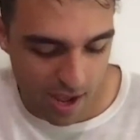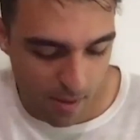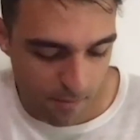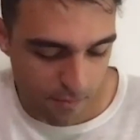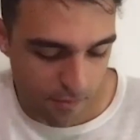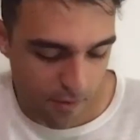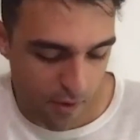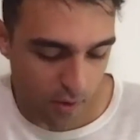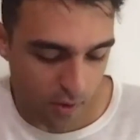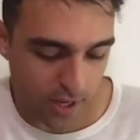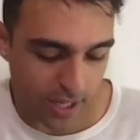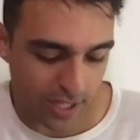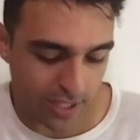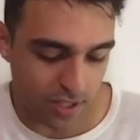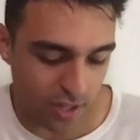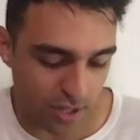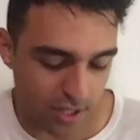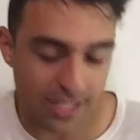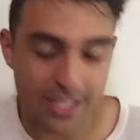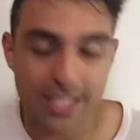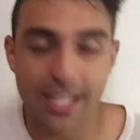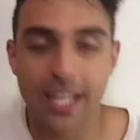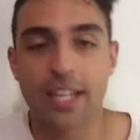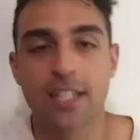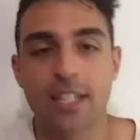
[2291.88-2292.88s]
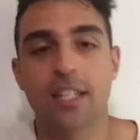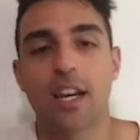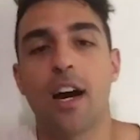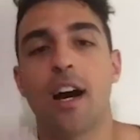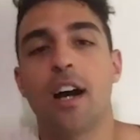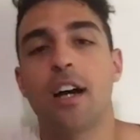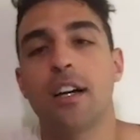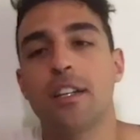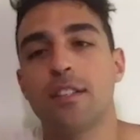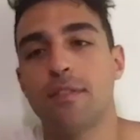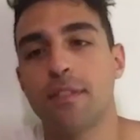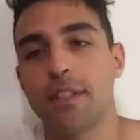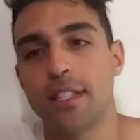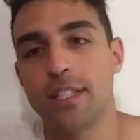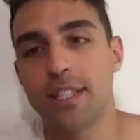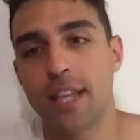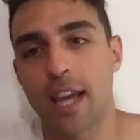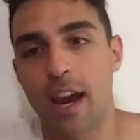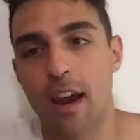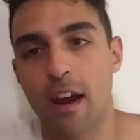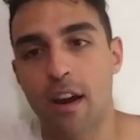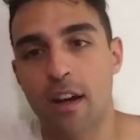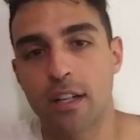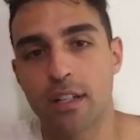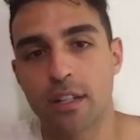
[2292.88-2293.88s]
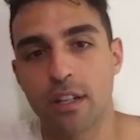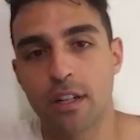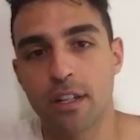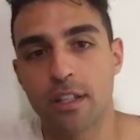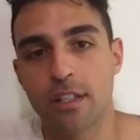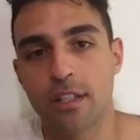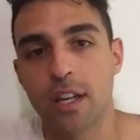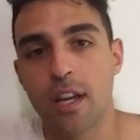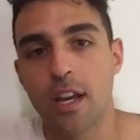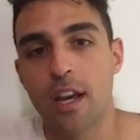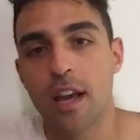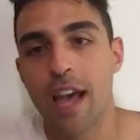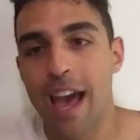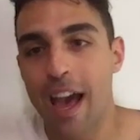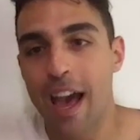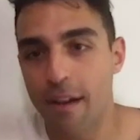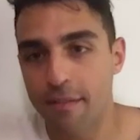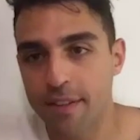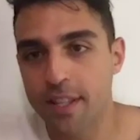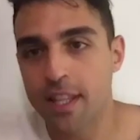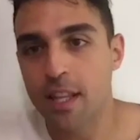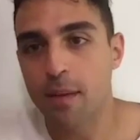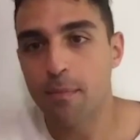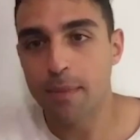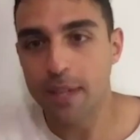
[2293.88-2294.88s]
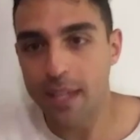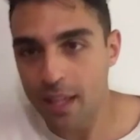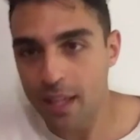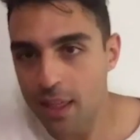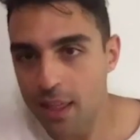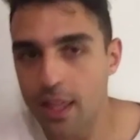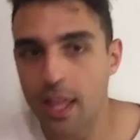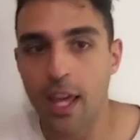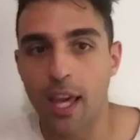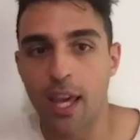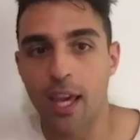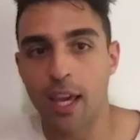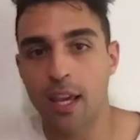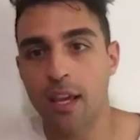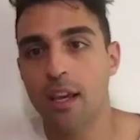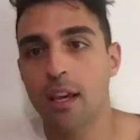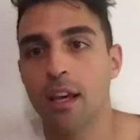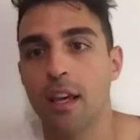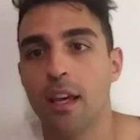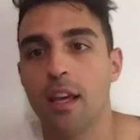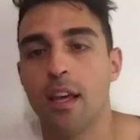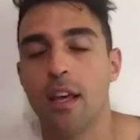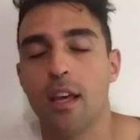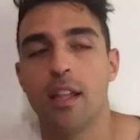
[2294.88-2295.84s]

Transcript: I'm focused on the TikToks for these characters, having them be a thing,